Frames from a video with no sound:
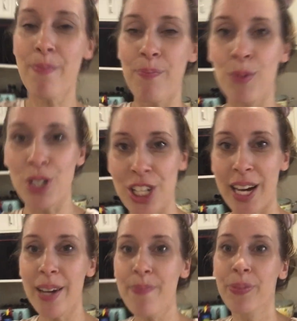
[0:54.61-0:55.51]
Musha,
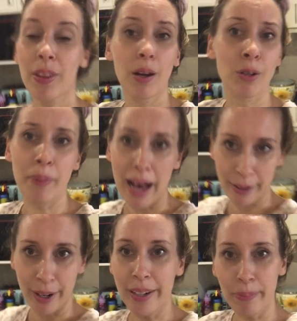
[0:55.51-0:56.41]
or
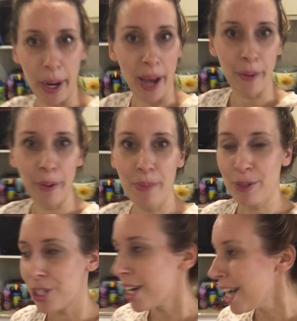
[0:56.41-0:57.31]
Margaret, but I call her
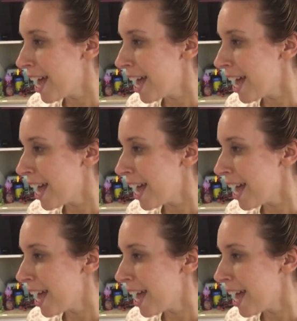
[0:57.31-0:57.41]
Musha.